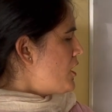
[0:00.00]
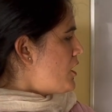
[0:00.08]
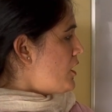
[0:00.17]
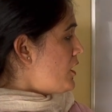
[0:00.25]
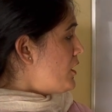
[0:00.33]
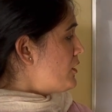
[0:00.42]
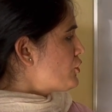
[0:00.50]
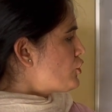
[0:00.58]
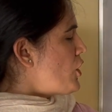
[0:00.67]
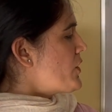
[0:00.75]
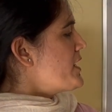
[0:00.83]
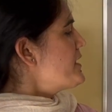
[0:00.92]

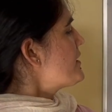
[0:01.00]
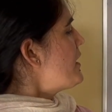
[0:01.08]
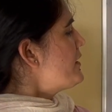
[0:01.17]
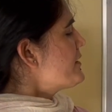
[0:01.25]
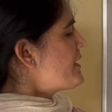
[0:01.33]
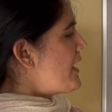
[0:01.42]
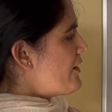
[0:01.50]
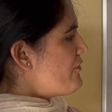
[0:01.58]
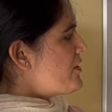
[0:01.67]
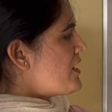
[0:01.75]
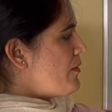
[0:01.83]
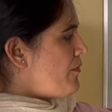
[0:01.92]

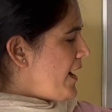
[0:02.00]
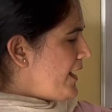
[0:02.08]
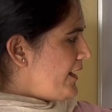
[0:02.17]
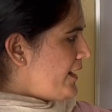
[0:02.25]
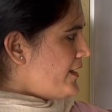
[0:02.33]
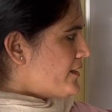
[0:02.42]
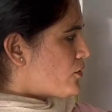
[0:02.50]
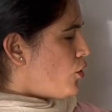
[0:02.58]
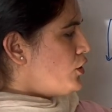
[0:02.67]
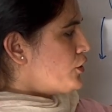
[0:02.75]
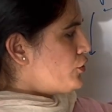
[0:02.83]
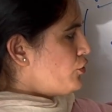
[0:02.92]
Salivary amylase,
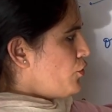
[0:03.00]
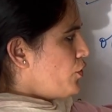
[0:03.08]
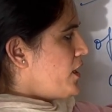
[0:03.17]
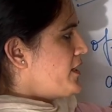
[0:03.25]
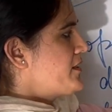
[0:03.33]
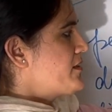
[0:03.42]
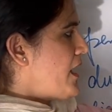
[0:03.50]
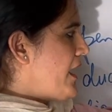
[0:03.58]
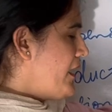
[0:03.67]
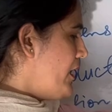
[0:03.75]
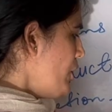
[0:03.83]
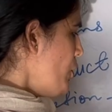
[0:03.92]
also known as
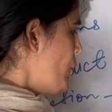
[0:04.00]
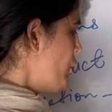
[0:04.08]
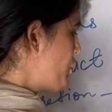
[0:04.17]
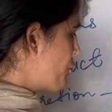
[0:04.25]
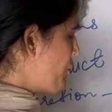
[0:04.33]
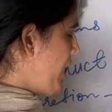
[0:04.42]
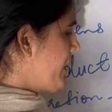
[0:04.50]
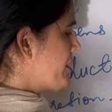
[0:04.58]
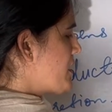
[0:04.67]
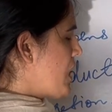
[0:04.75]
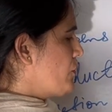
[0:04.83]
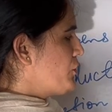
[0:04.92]
ptyalin, which breaks
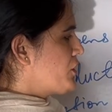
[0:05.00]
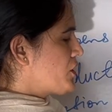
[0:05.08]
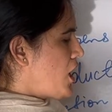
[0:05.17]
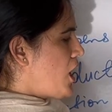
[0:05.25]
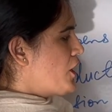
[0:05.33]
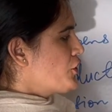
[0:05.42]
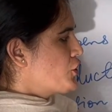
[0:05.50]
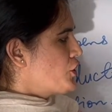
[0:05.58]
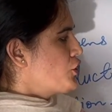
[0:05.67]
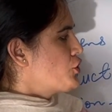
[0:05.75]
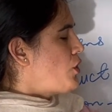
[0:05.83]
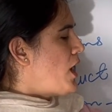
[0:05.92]
down starch
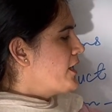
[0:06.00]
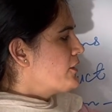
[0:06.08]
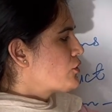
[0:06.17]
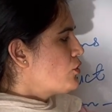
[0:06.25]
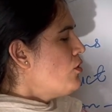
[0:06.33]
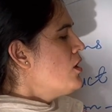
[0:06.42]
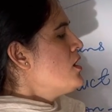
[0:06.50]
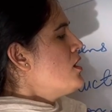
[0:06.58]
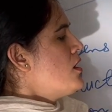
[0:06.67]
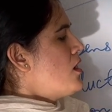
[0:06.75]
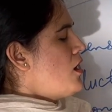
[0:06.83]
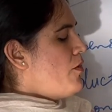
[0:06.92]
into
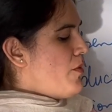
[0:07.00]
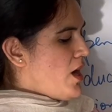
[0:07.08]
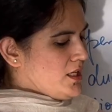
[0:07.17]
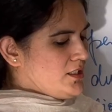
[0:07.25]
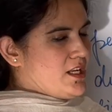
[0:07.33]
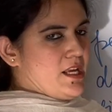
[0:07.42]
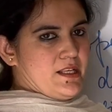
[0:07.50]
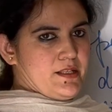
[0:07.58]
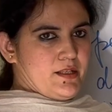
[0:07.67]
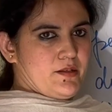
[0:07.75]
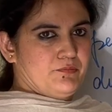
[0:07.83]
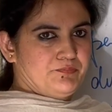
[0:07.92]

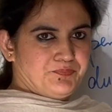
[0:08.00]
isomaltase.